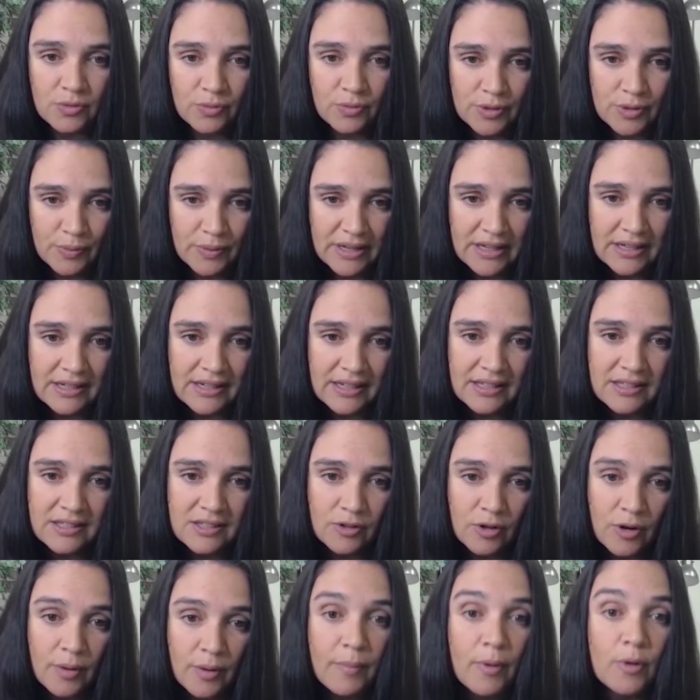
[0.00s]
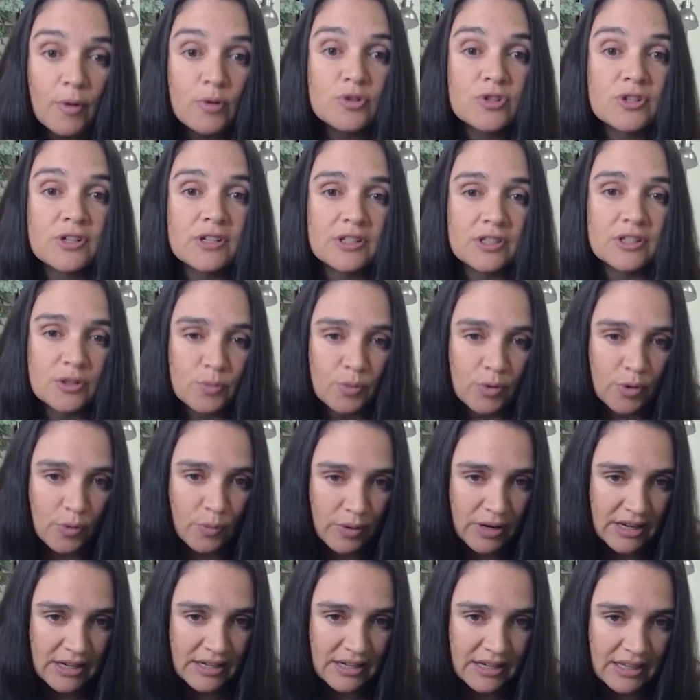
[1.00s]
was weakness or emotions were
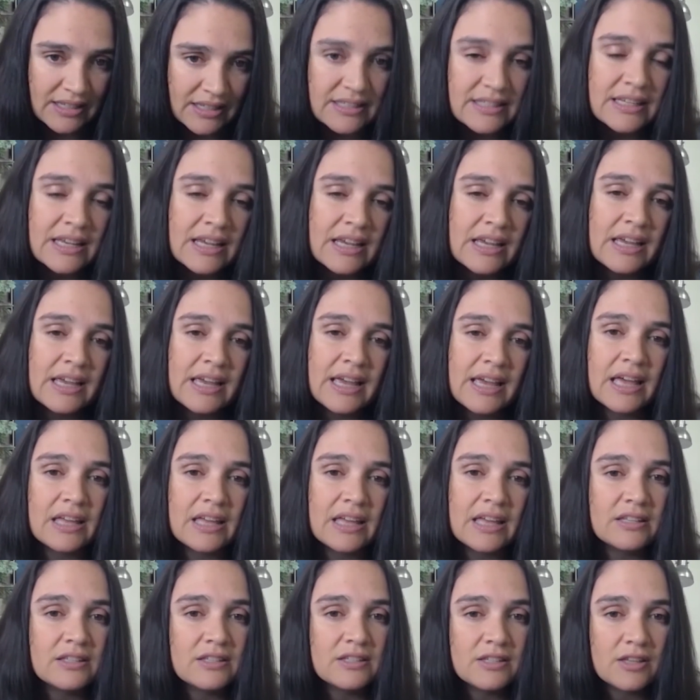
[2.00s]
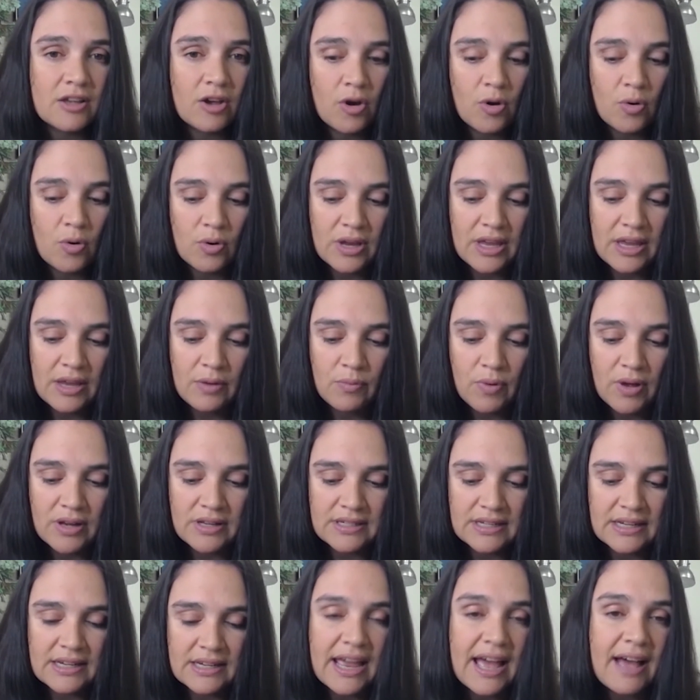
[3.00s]
weakness. And so he
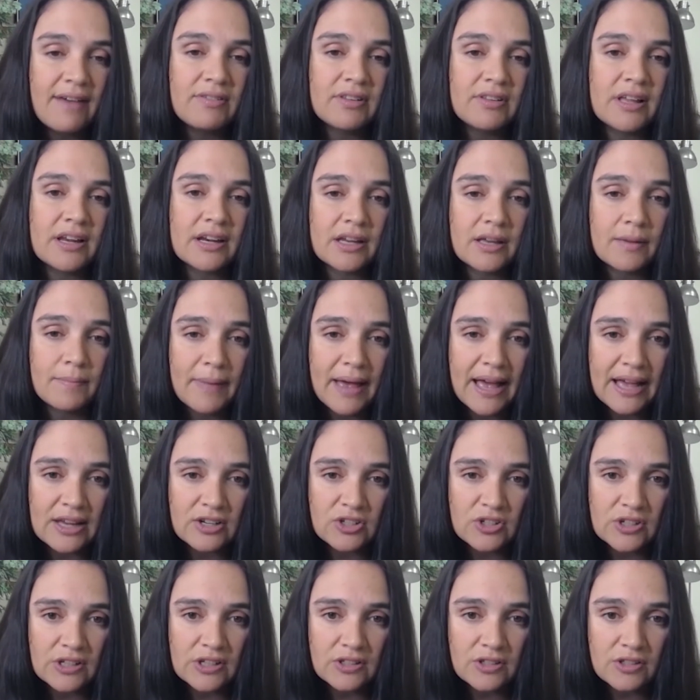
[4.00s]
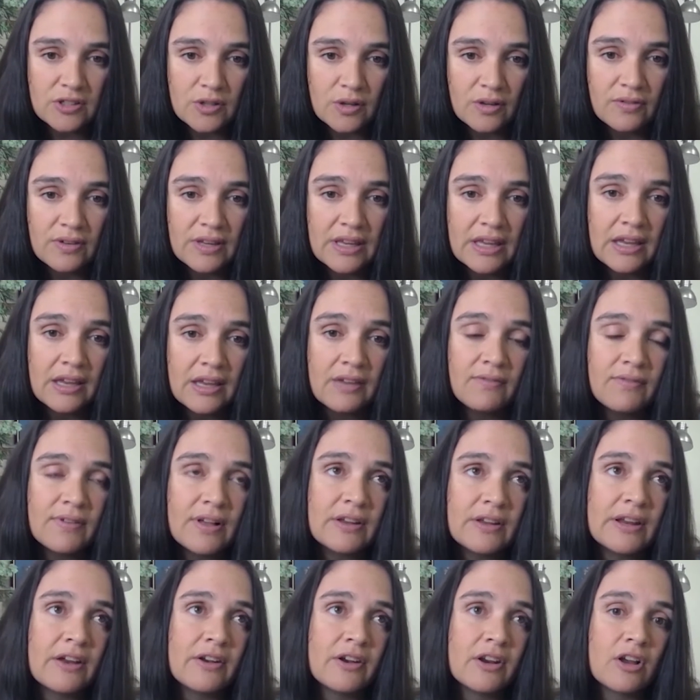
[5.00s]
didn't have a lot of compassion. So if he fell
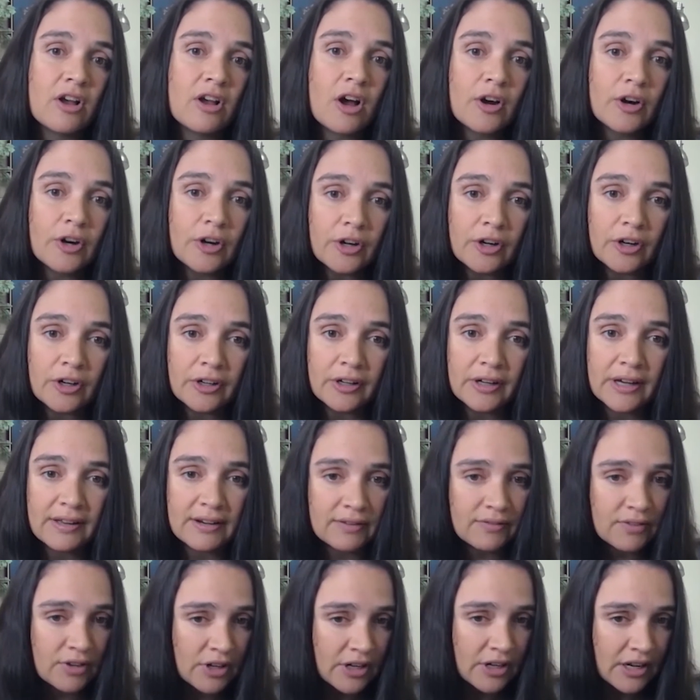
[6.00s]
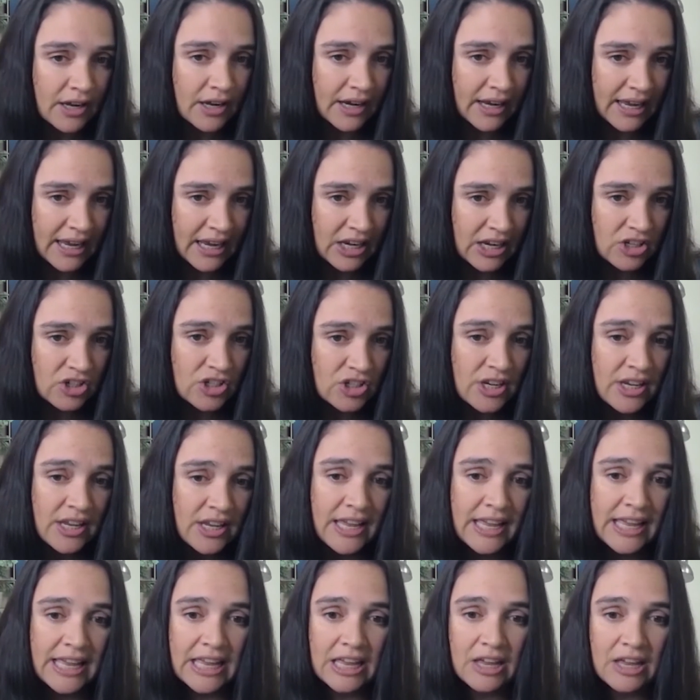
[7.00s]
down and got hurt at a very young age,
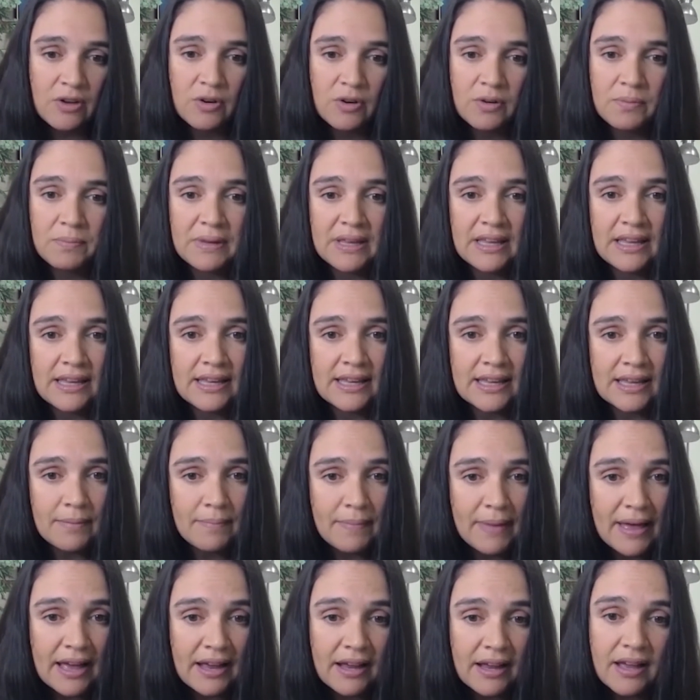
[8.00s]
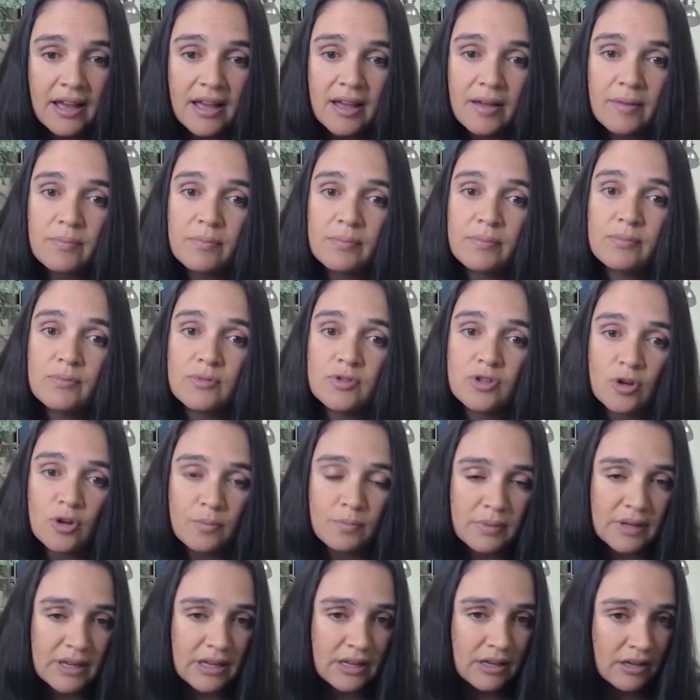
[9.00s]
it would be get back up, don't
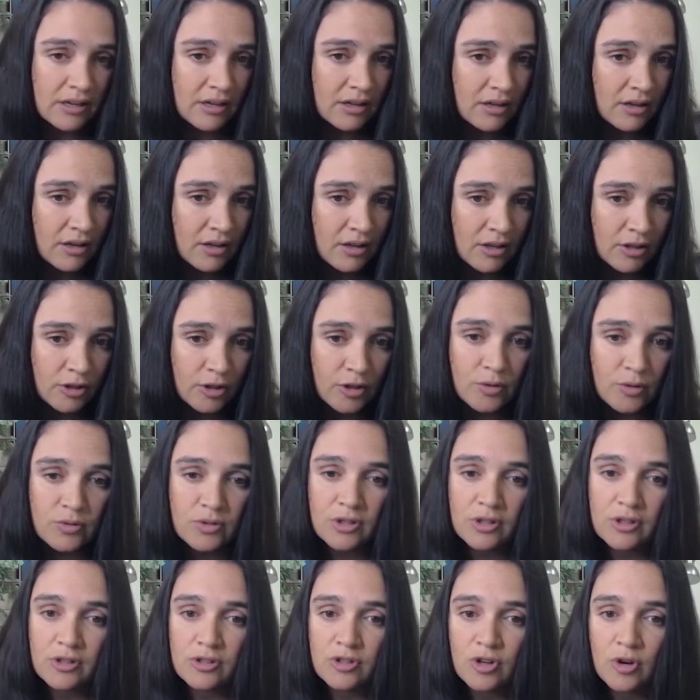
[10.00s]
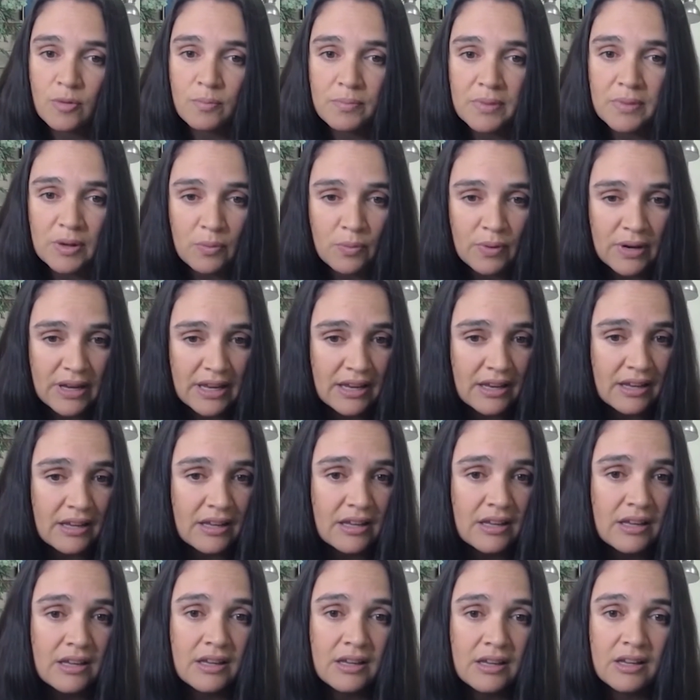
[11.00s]
be a loser, don't be weak,
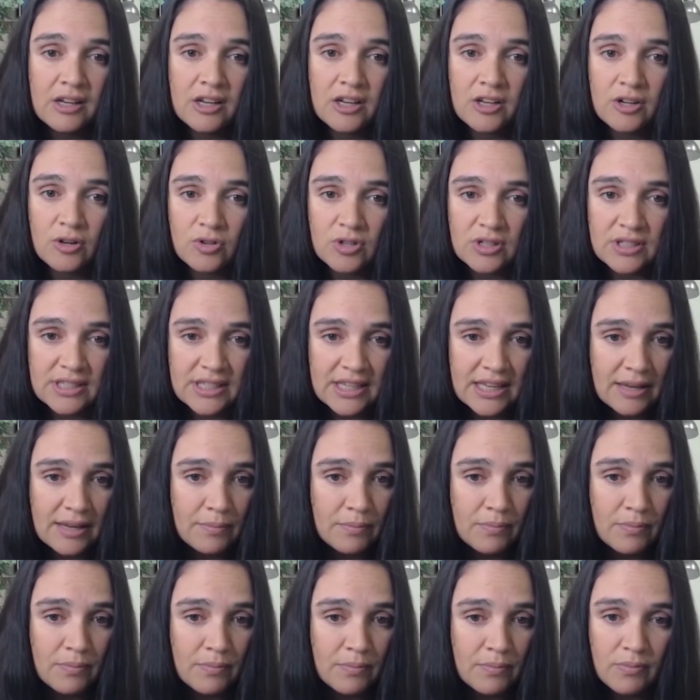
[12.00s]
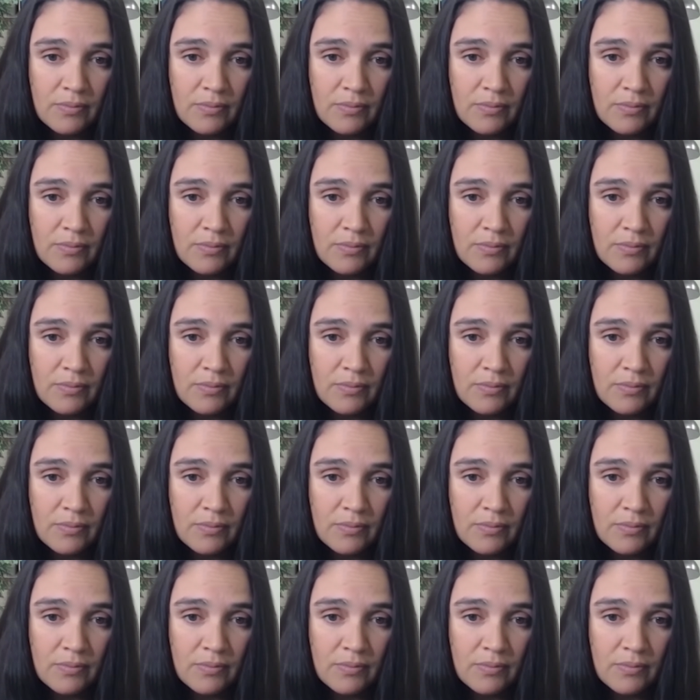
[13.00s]
just keep,